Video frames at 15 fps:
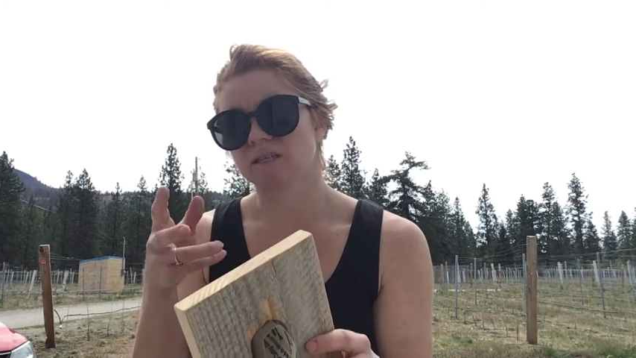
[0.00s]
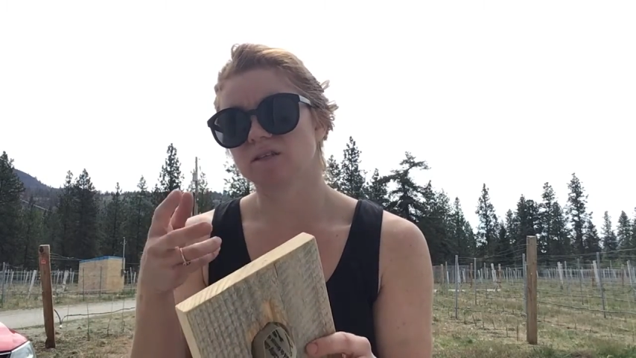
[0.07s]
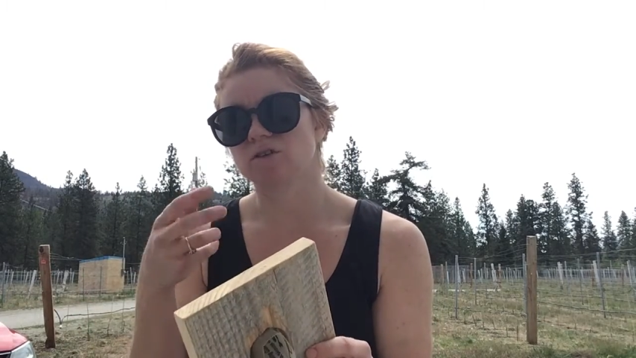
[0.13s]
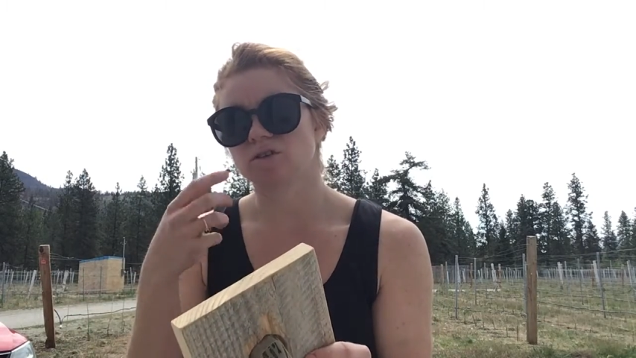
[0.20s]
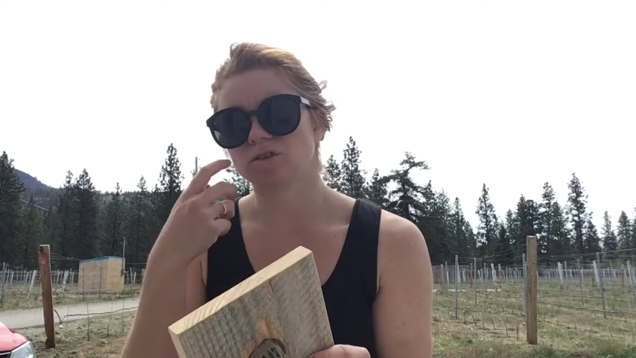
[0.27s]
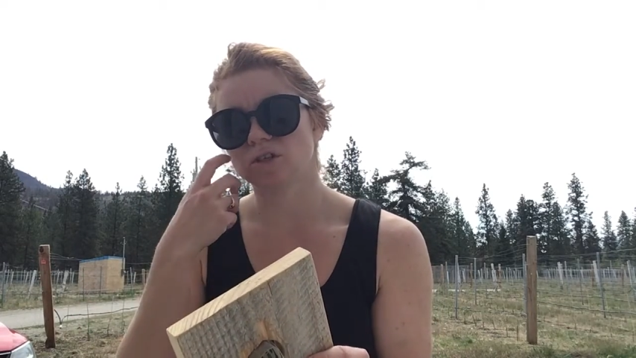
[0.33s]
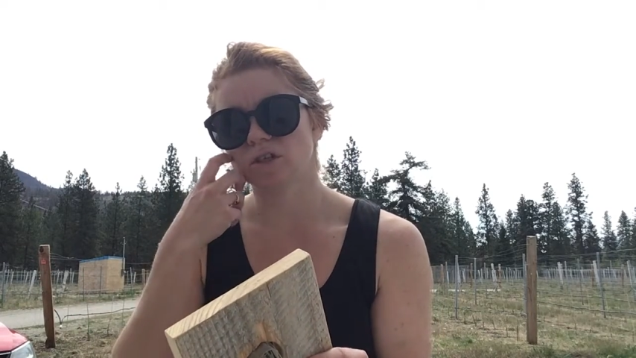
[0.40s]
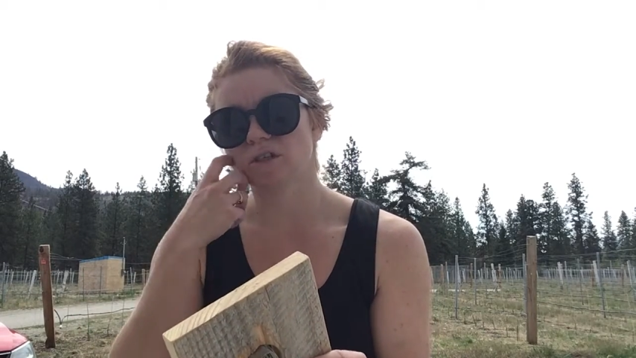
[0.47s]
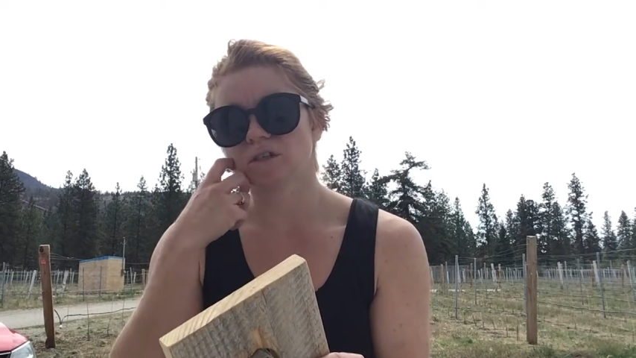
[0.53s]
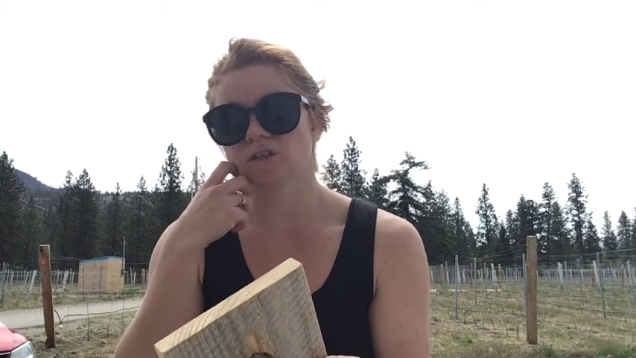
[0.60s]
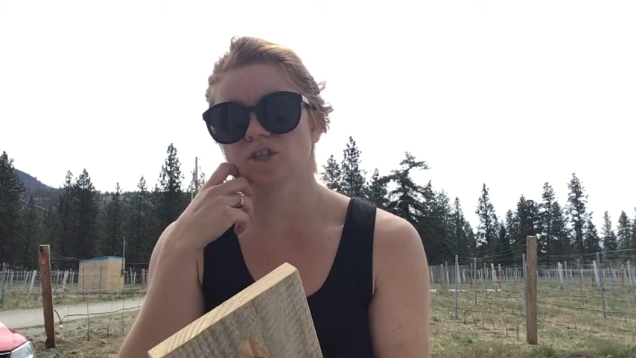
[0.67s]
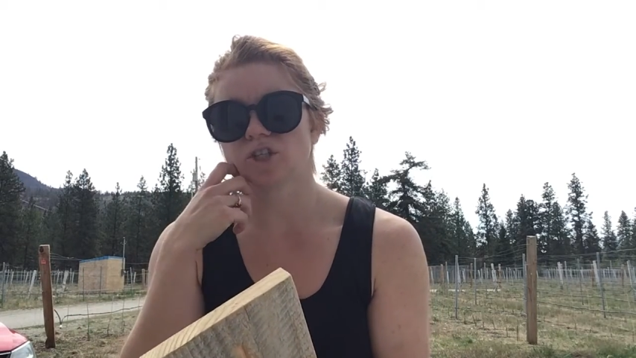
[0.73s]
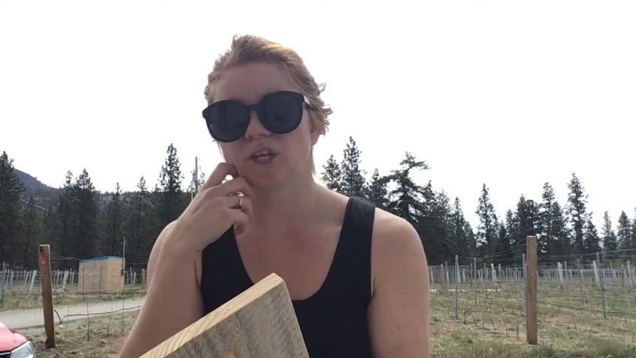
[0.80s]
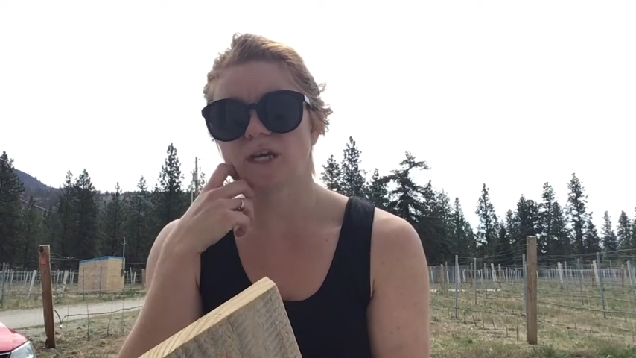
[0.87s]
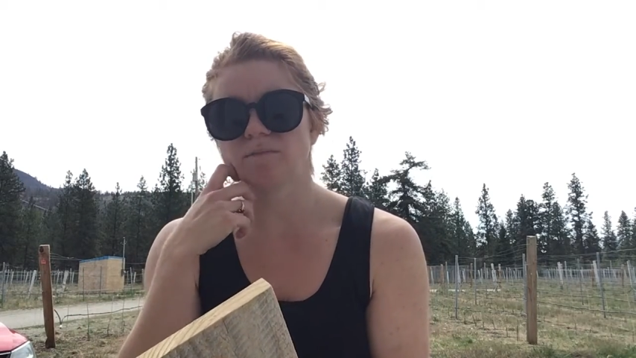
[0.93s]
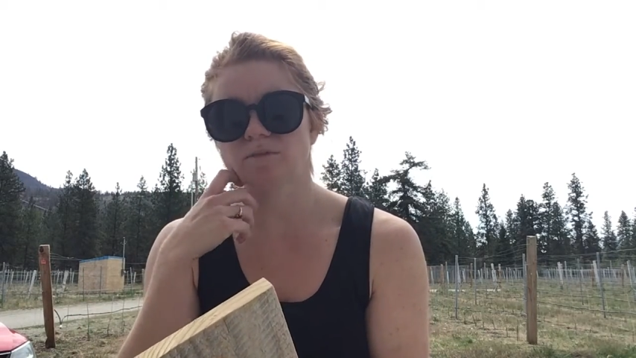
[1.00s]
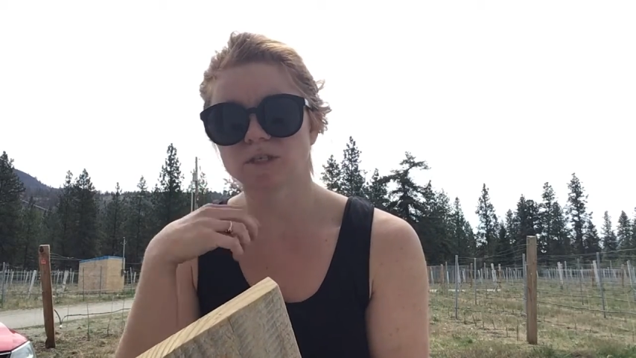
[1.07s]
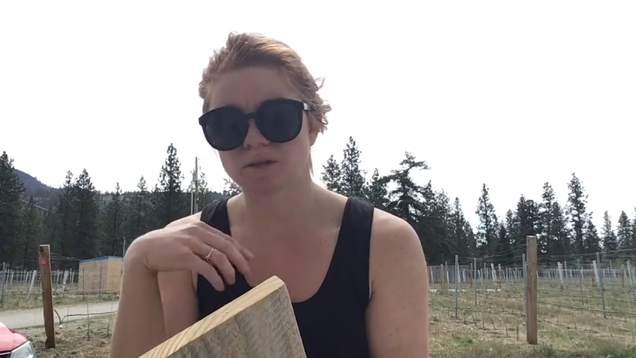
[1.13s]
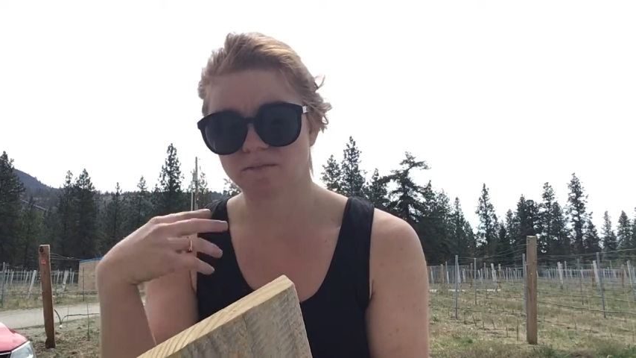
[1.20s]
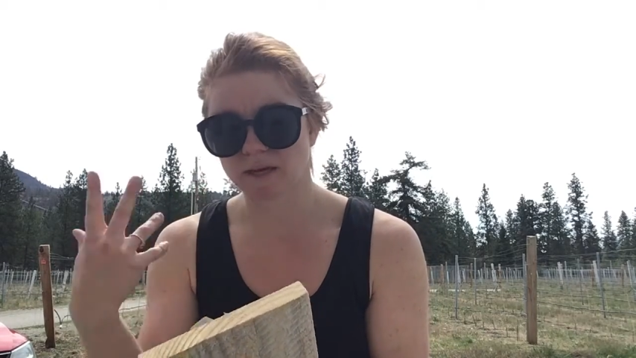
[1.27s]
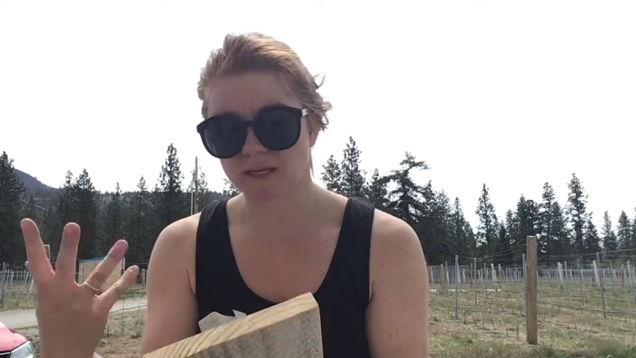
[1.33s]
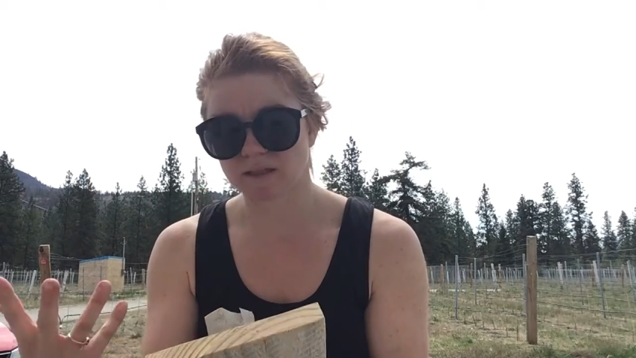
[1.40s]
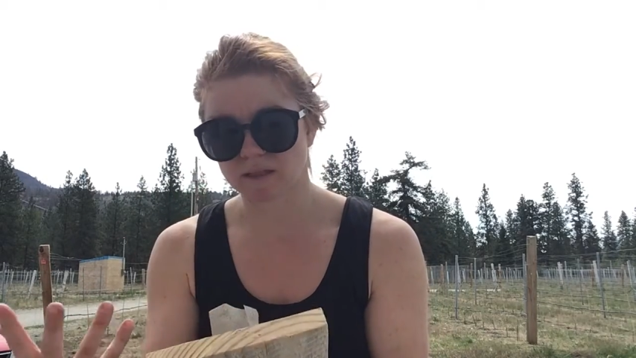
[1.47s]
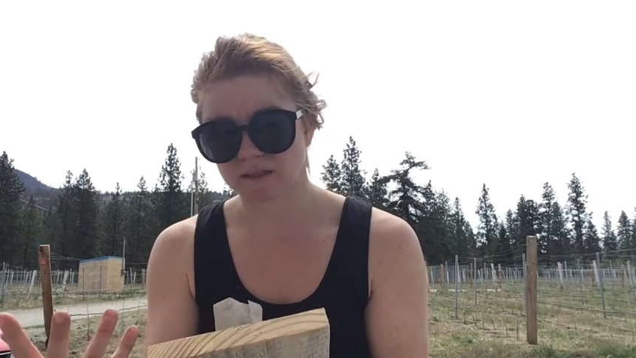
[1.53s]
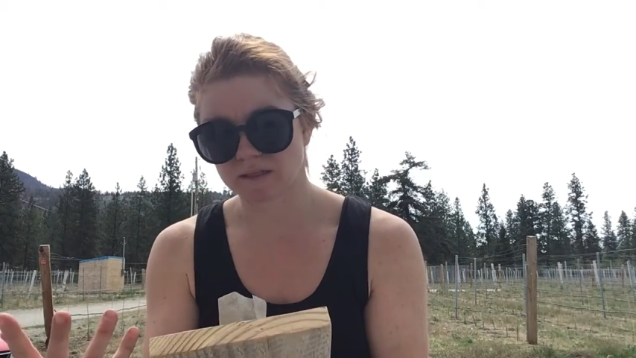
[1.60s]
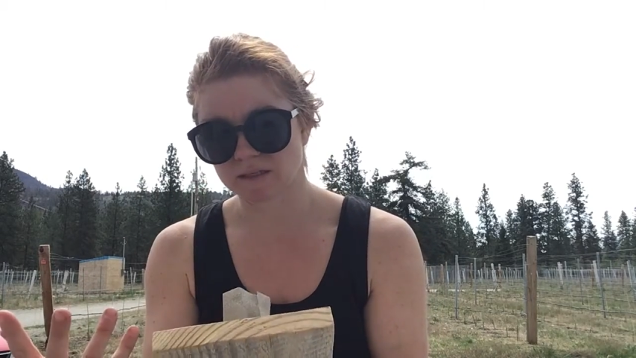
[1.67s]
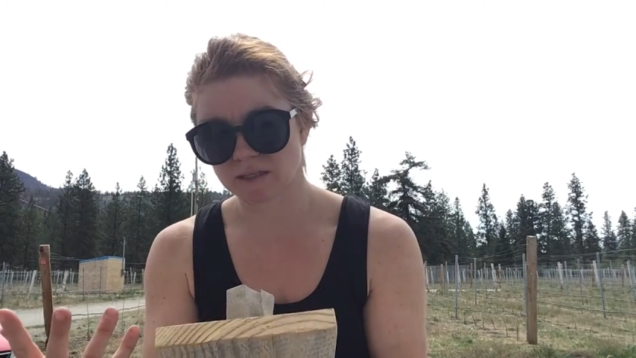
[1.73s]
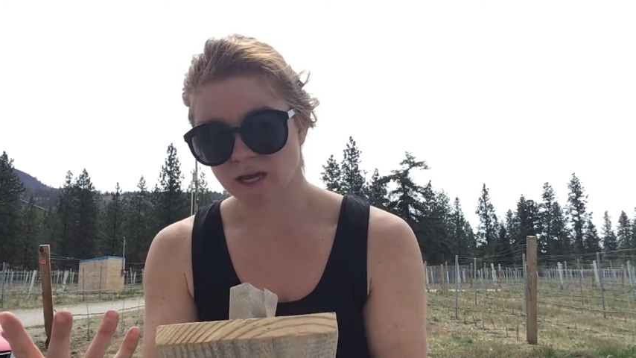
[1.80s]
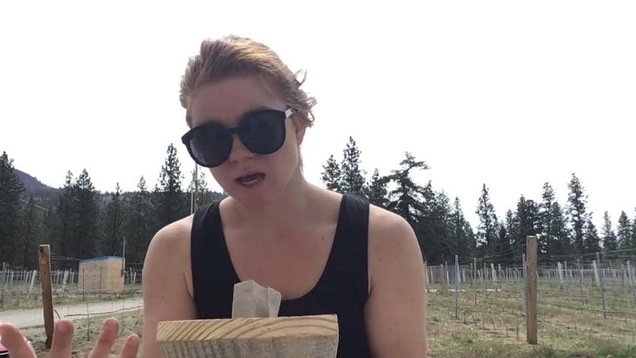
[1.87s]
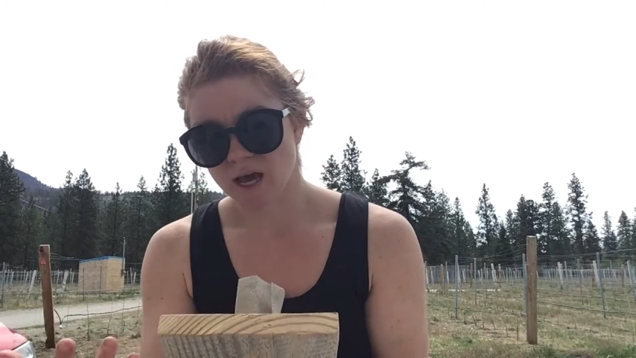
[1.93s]
a circular shape to make
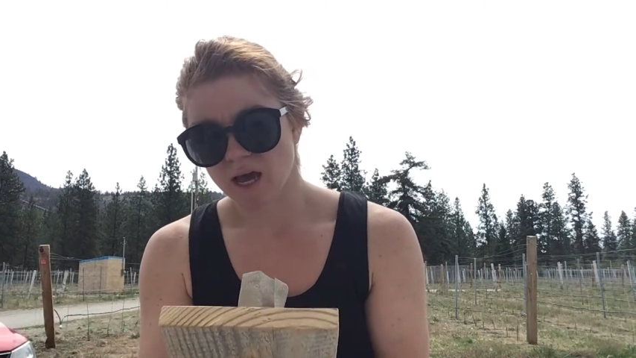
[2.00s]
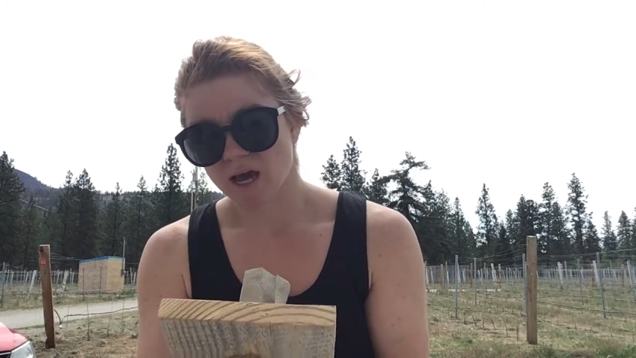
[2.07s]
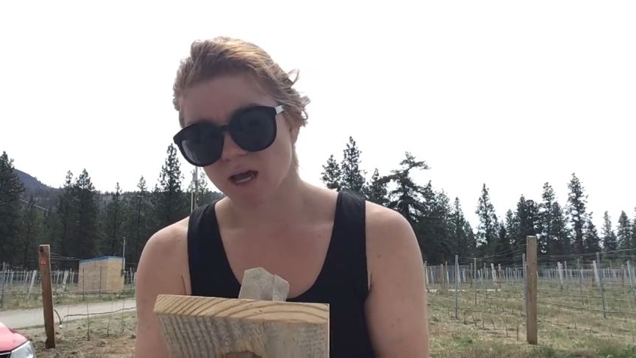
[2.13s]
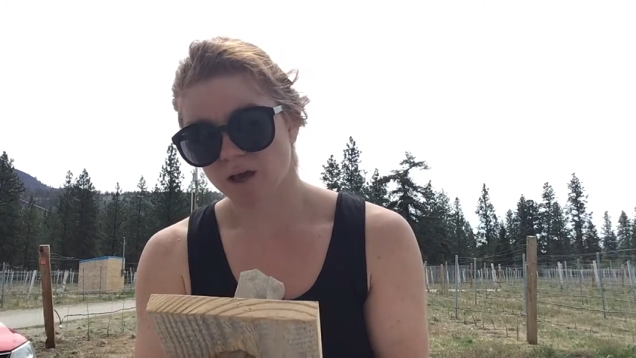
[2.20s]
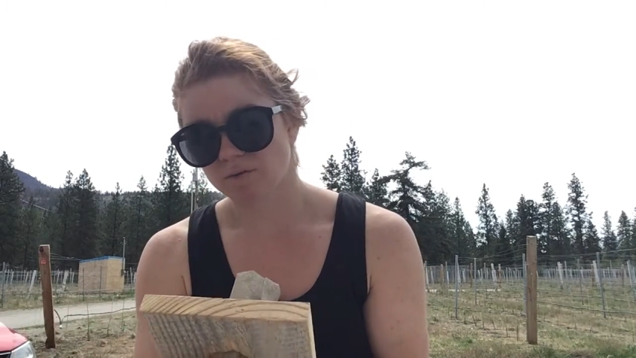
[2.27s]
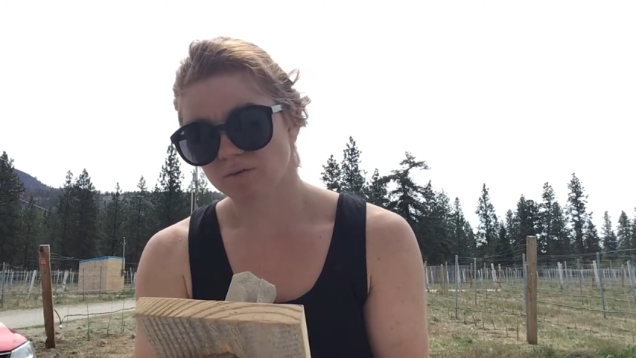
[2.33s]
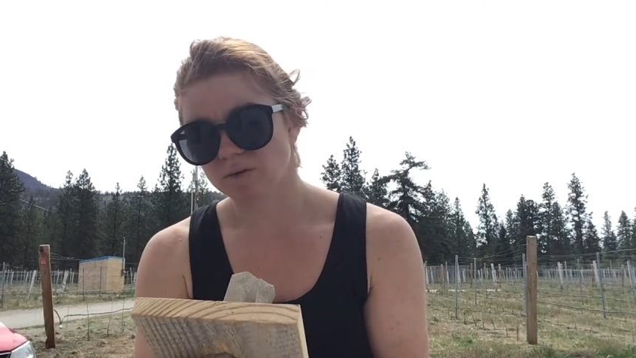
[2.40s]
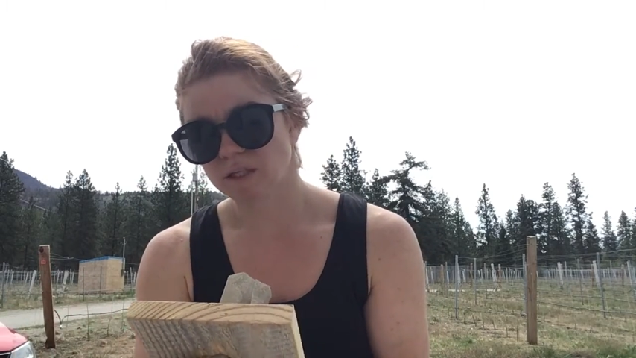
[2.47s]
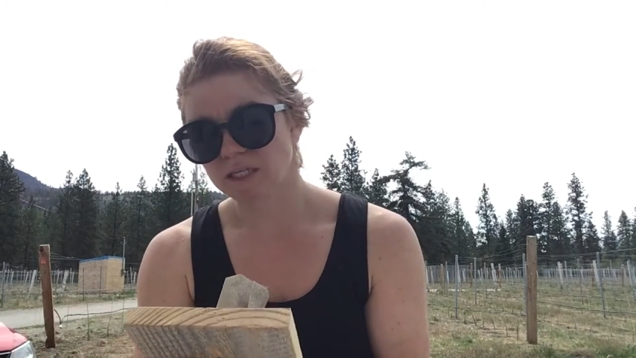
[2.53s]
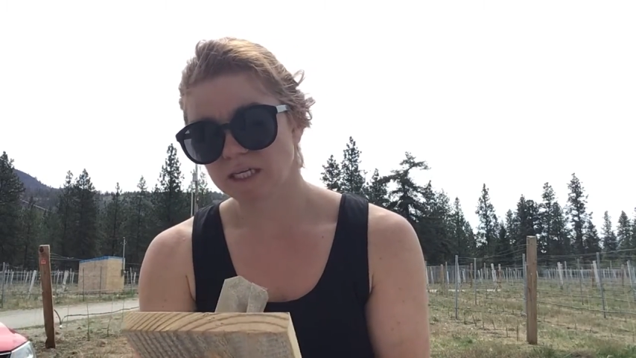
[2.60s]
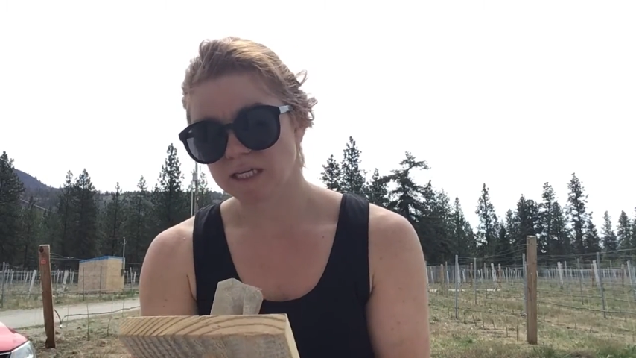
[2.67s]
this really